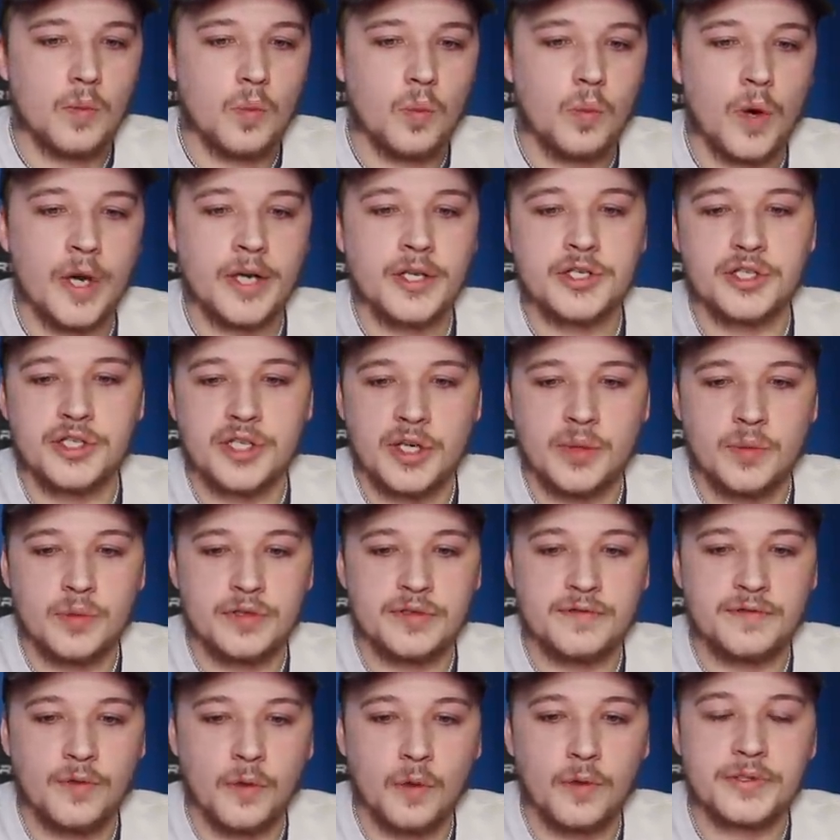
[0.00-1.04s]
when she was
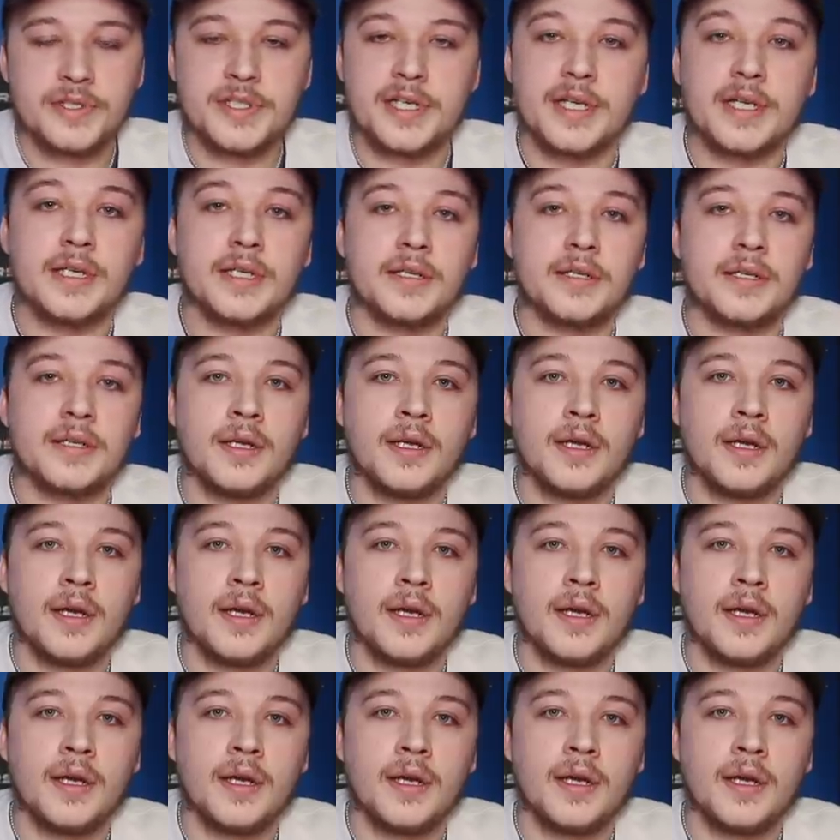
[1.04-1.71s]
14